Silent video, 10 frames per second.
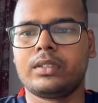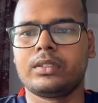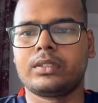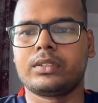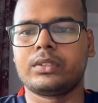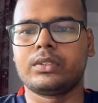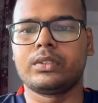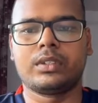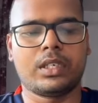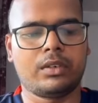
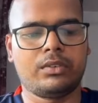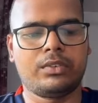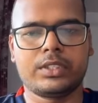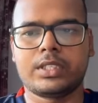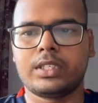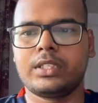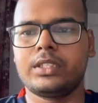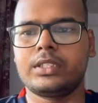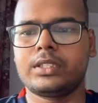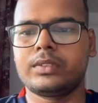So I will first run this